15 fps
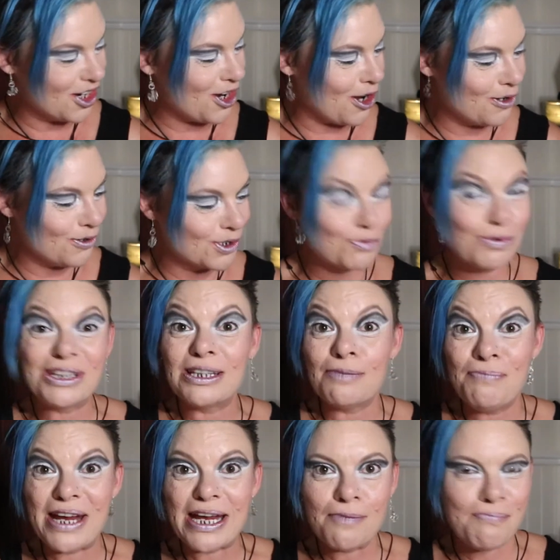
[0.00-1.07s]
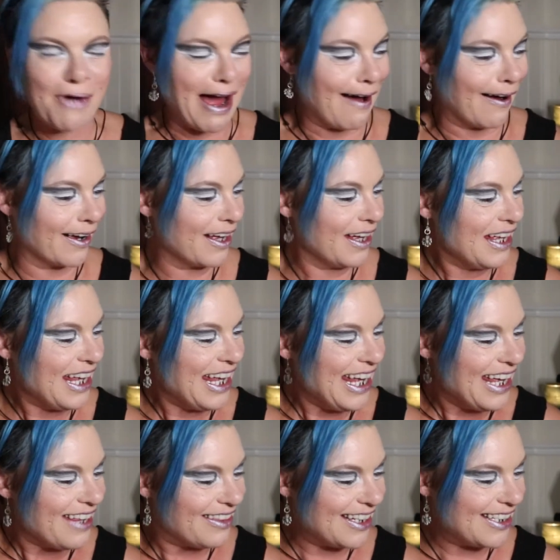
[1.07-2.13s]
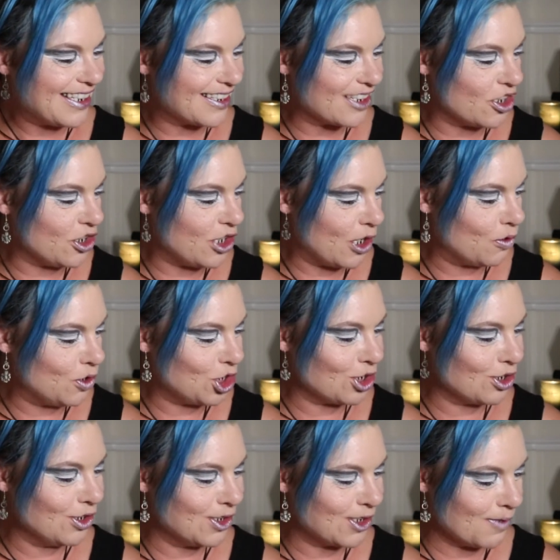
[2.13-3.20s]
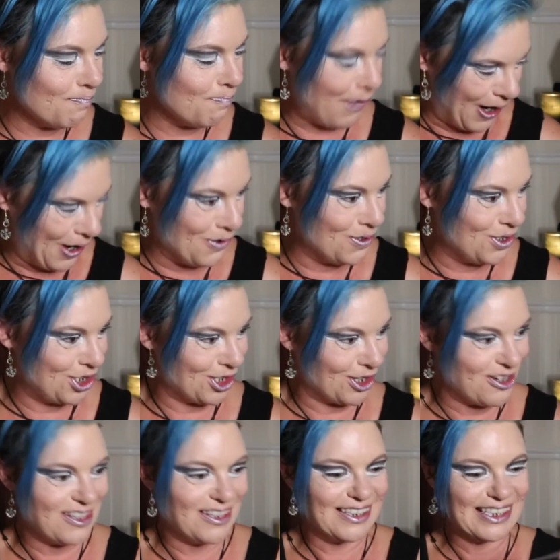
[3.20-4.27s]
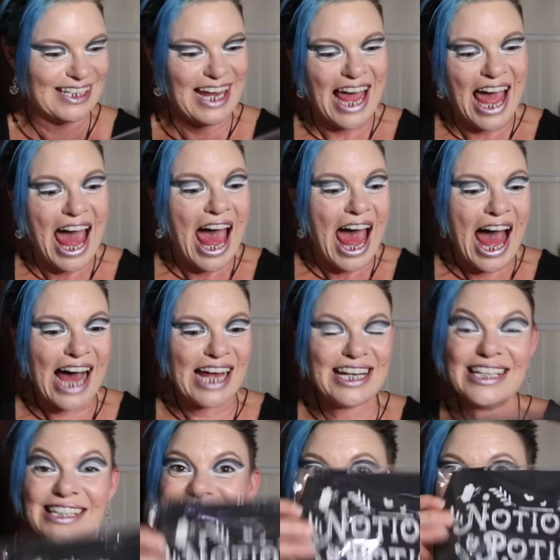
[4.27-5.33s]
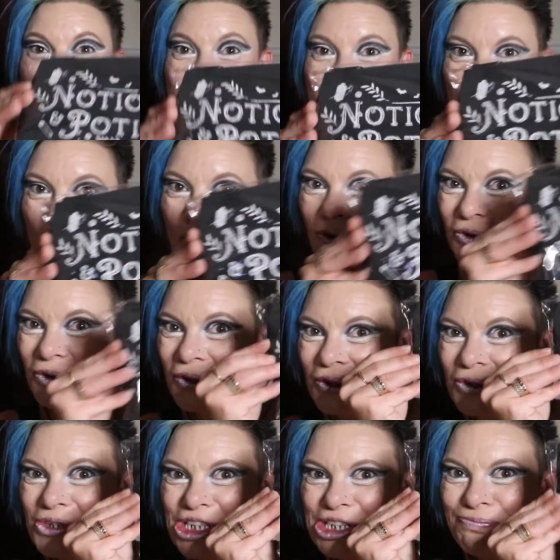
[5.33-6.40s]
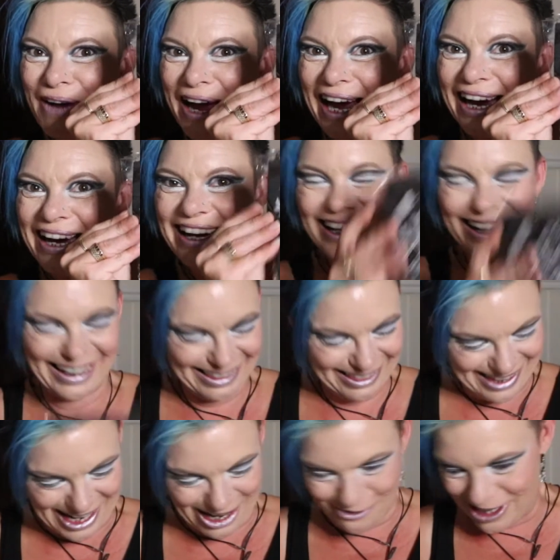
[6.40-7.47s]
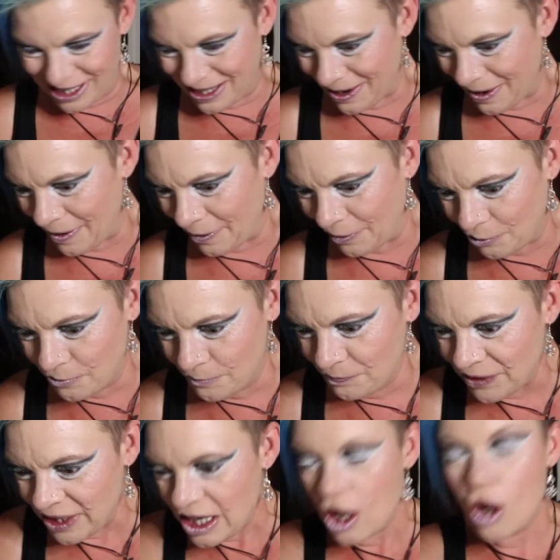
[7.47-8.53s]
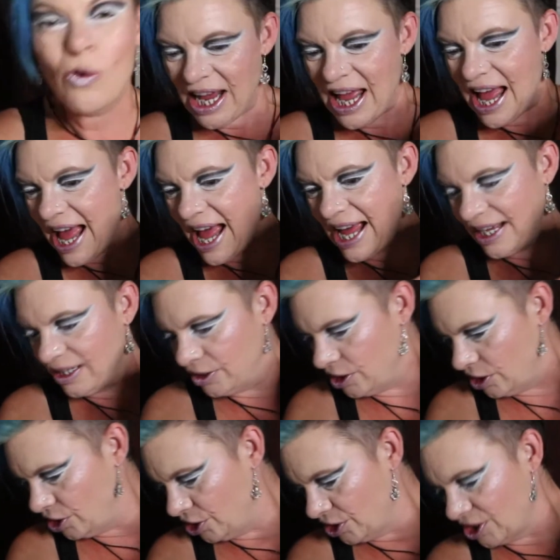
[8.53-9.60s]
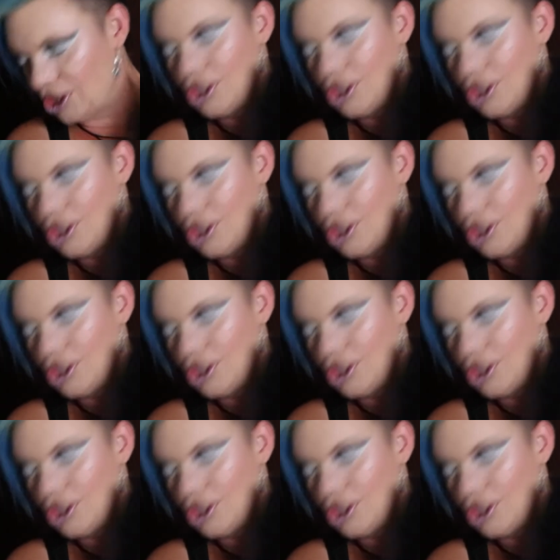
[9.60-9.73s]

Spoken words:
of goes with the big bag. This is a Notions and Potions, and it's a small clutch bag. There we go. And just to